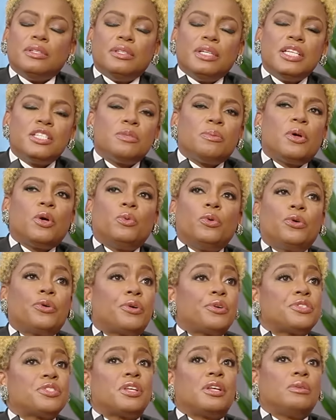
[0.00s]
Isabel
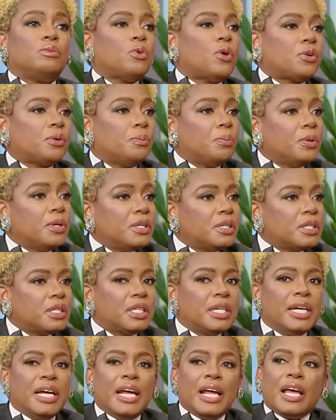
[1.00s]
Wilkerson wrote a book
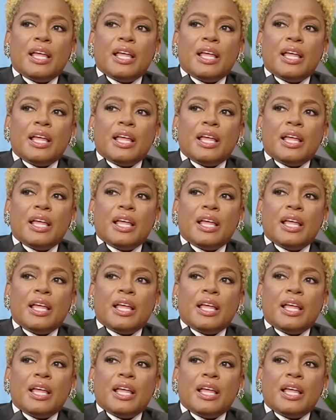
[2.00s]
yeah.